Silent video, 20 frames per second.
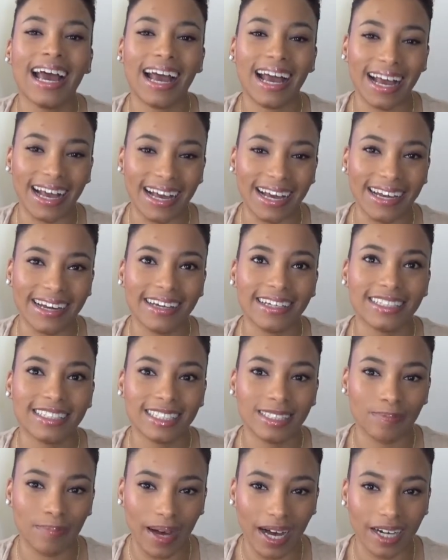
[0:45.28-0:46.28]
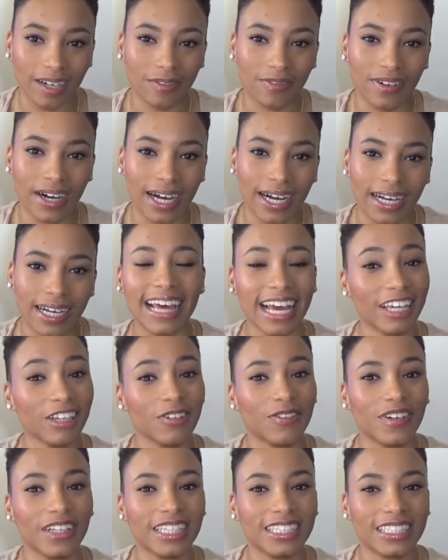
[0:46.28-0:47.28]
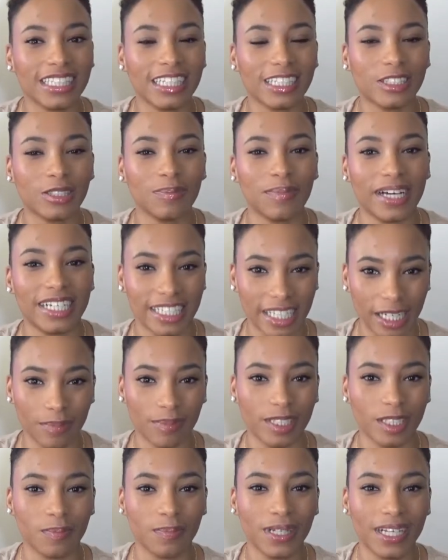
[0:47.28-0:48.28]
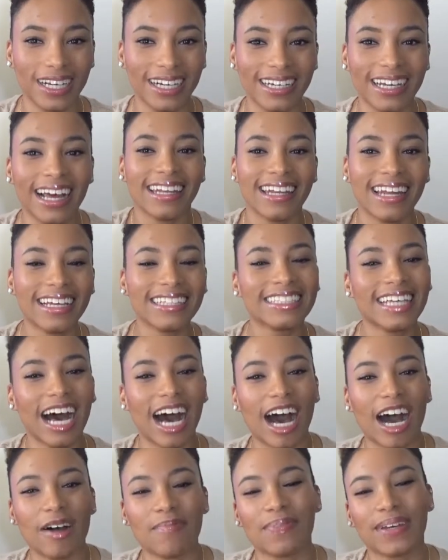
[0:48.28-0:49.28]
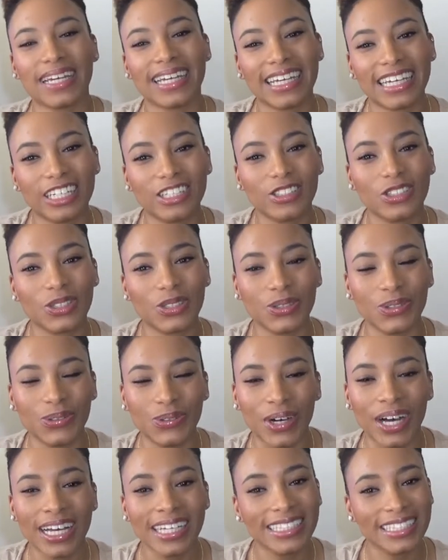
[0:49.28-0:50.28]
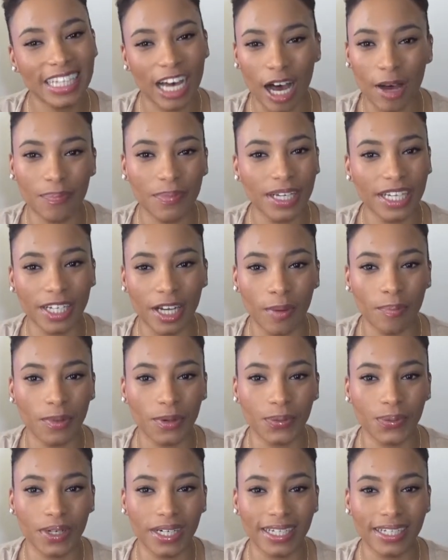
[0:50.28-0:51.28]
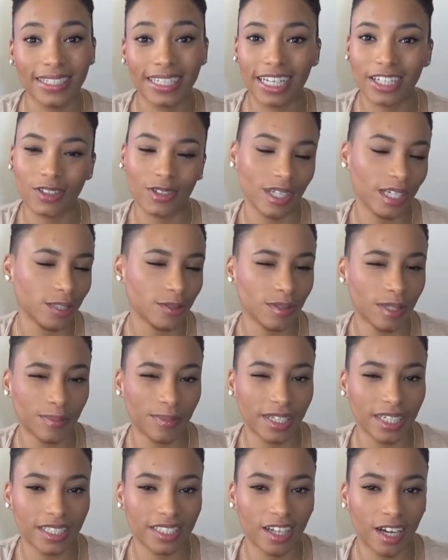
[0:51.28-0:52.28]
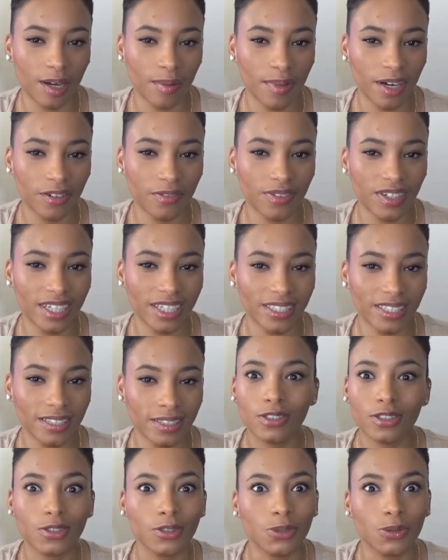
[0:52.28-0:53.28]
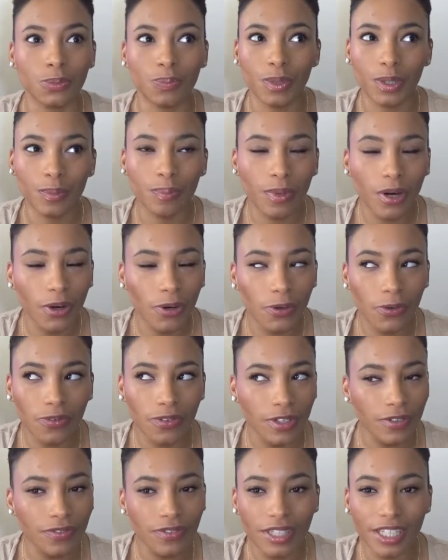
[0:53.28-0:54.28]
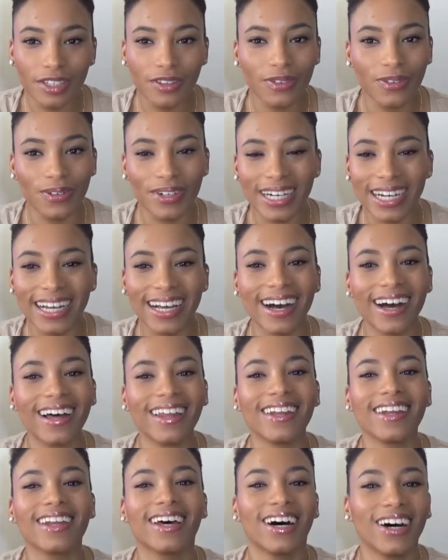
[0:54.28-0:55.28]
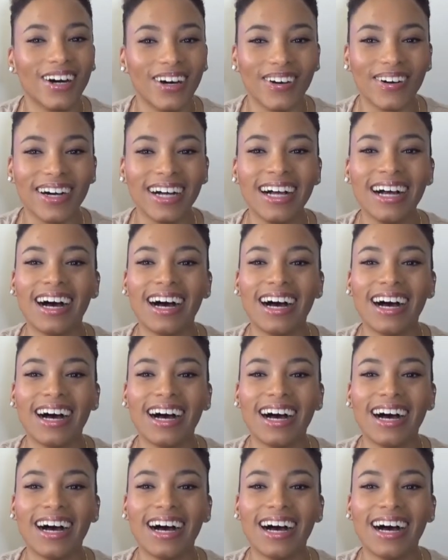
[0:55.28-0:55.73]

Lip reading: and Spotify. Thank you for listening to my shameless plug. Let's hop into topic number one. Can you guess what I'm gonna talk about first? Super Bowl 53. Hello